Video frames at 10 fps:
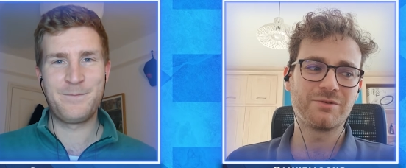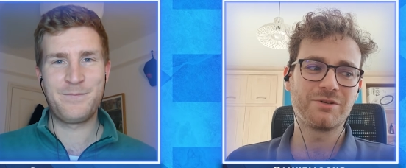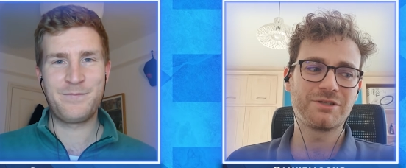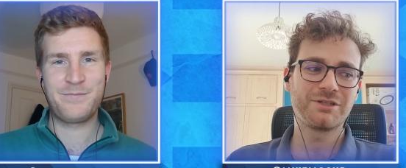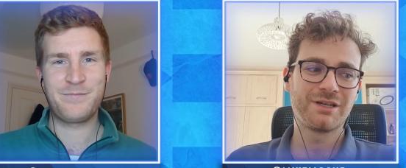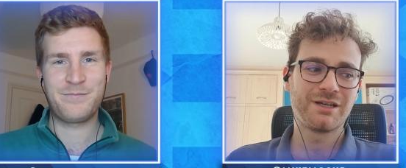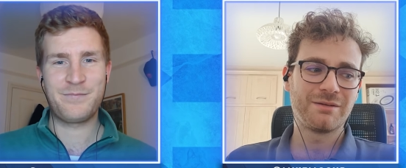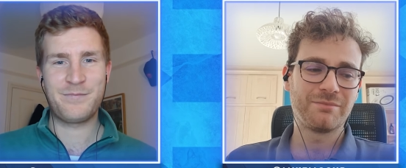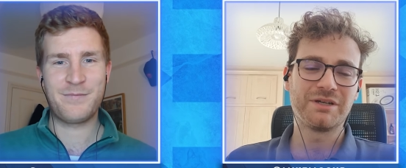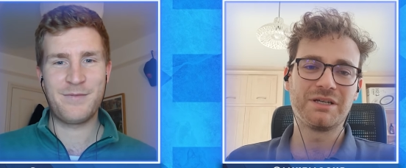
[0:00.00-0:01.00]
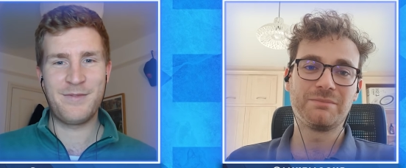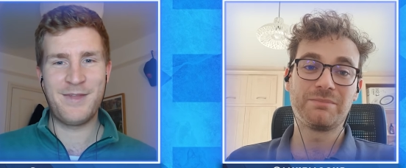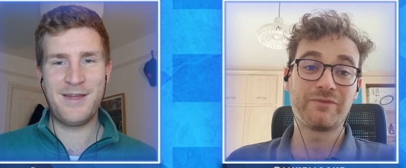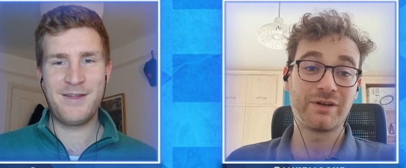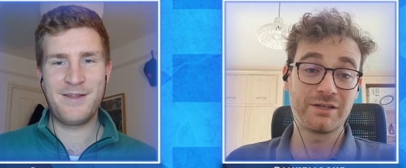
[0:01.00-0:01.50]
Speaker 1: watch, but uh,
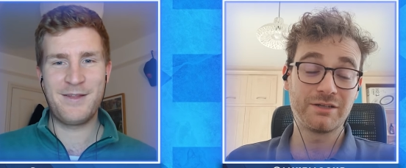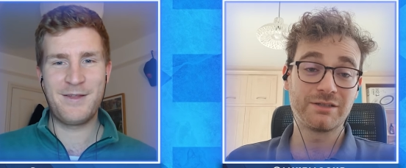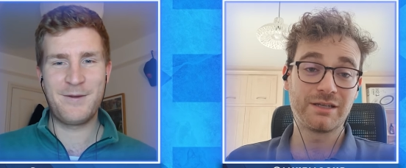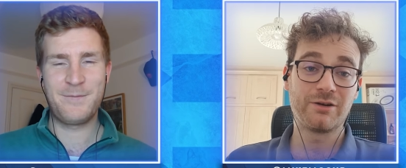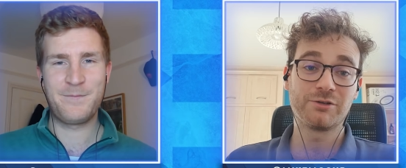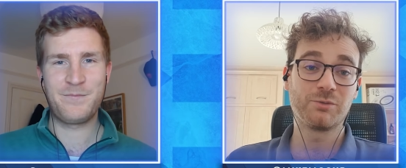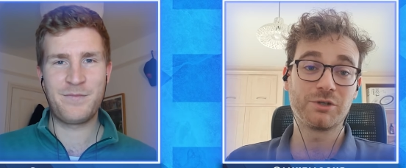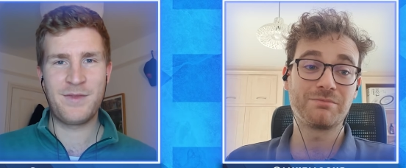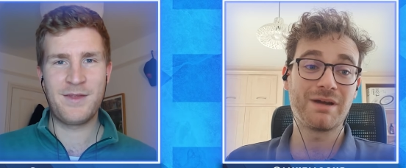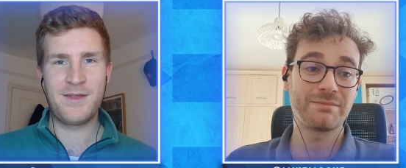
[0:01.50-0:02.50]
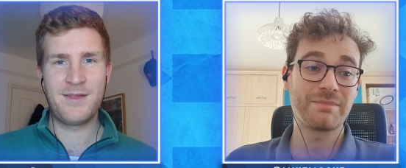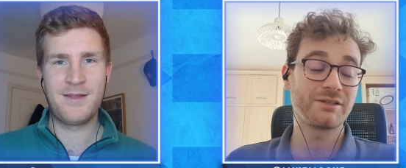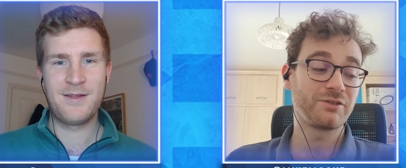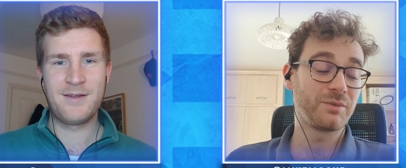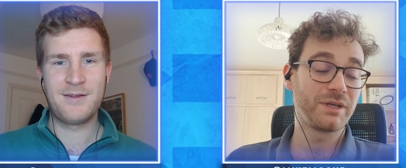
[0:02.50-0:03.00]
but very good. And I also watched Mad
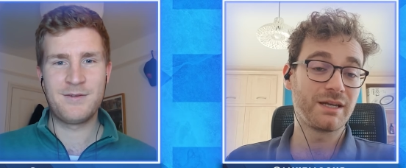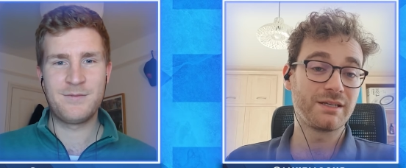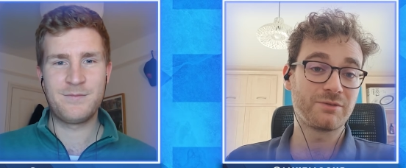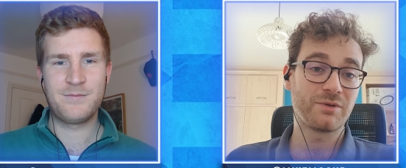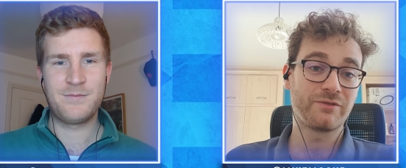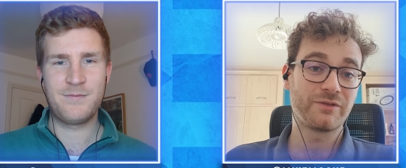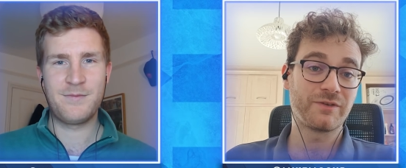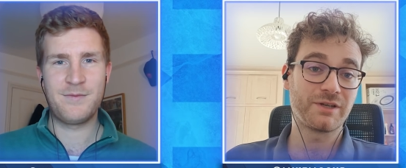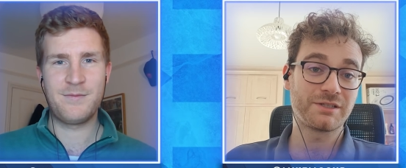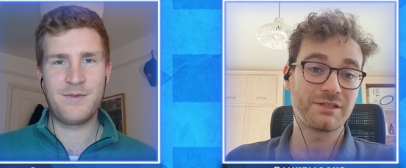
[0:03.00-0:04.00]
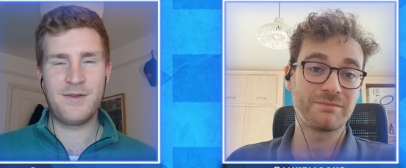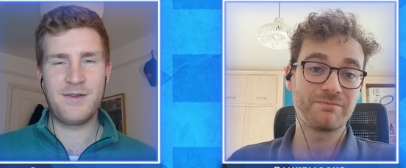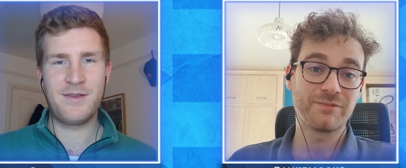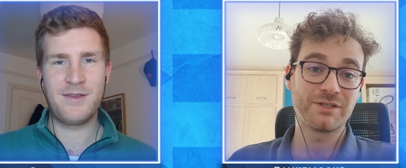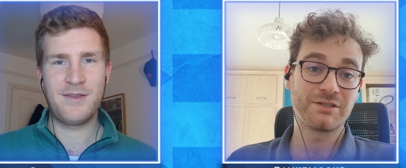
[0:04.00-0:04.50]
Max on the weekend as well for the first time,
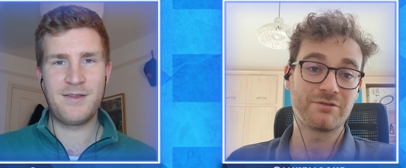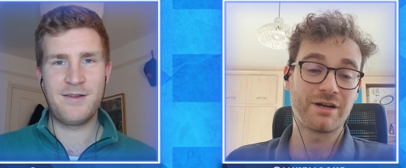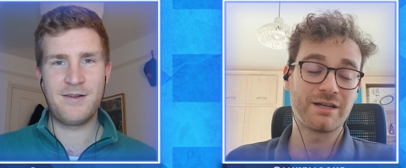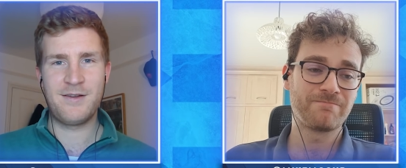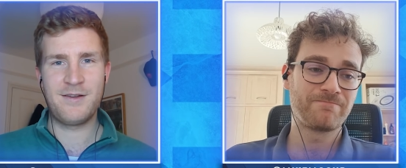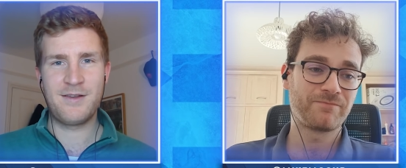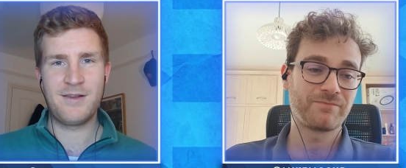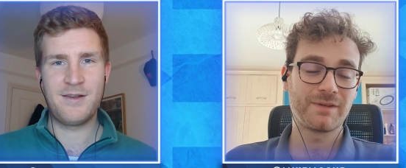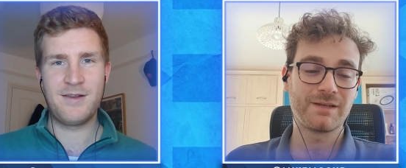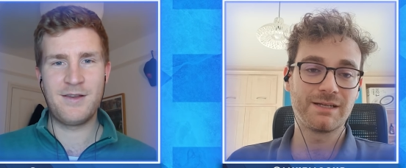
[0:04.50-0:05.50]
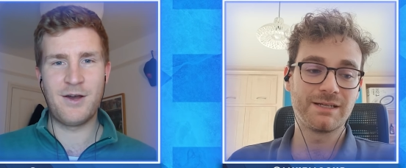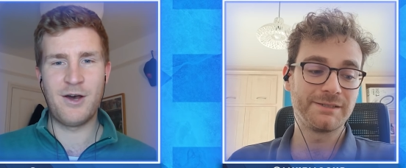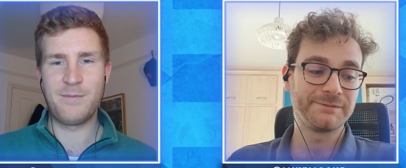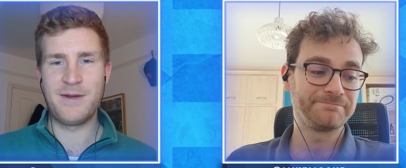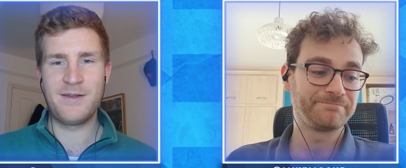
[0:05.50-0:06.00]
which is great.
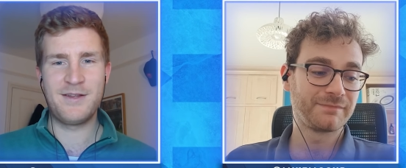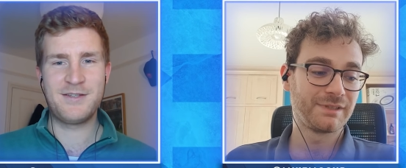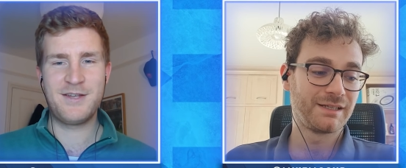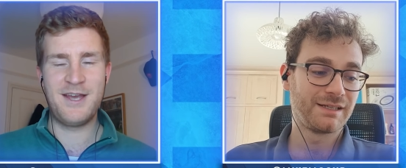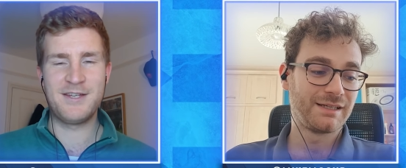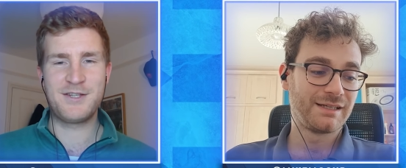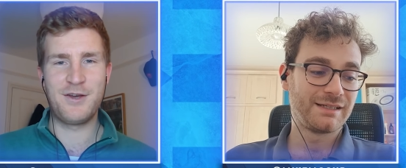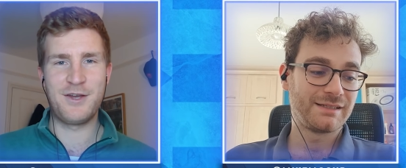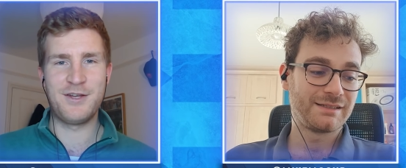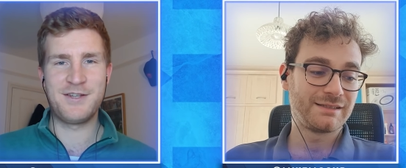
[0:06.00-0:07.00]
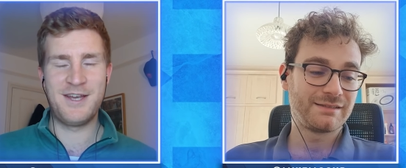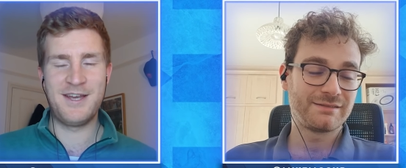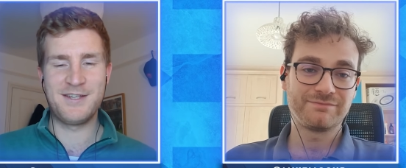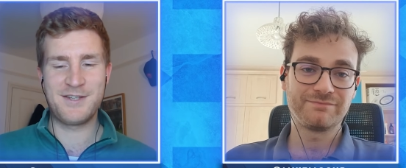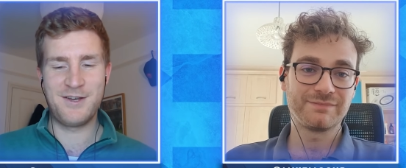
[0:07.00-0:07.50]
Oh, um,
Speaker 2: oh, it's so good.
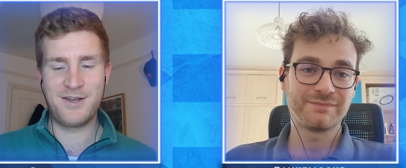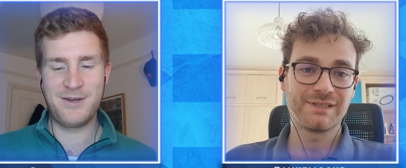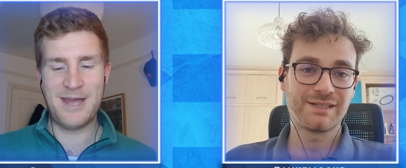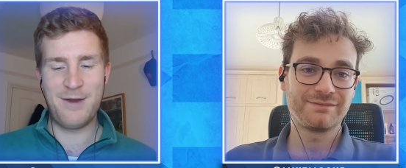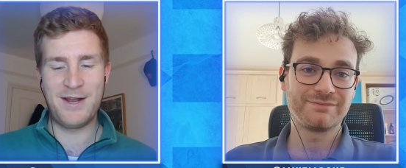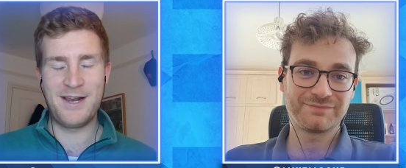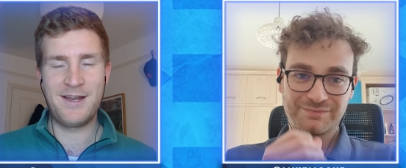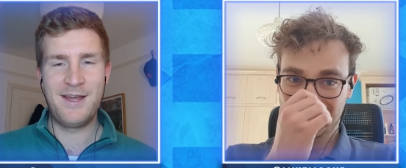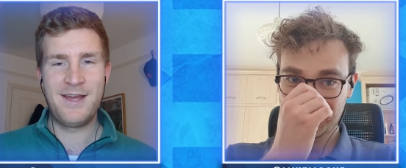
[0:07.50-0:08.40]
It is so good. Yeah. Anyway,